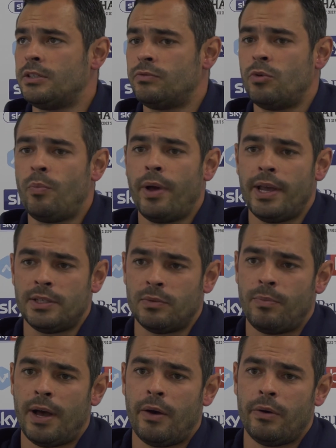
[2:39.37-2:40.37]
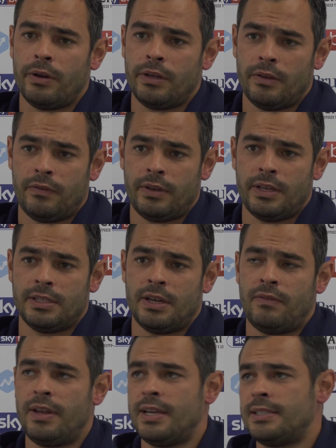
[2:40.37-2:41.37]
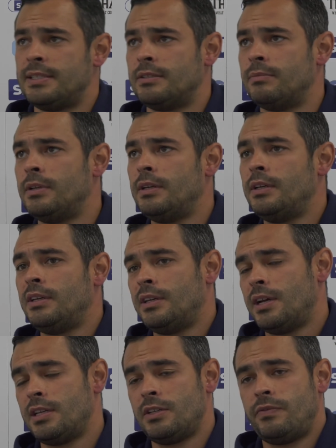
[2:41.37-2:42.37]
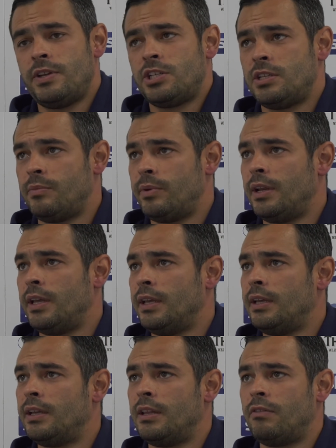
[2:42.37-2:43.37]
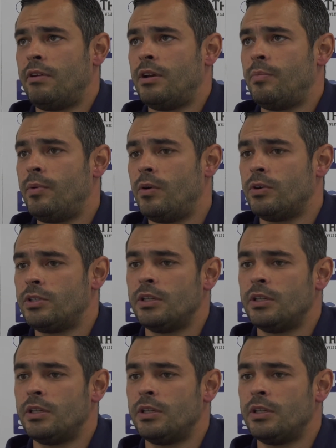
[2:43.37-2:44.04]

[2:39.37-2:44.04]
His raw pace and power, his athleticism and his finishing ability in and around the box.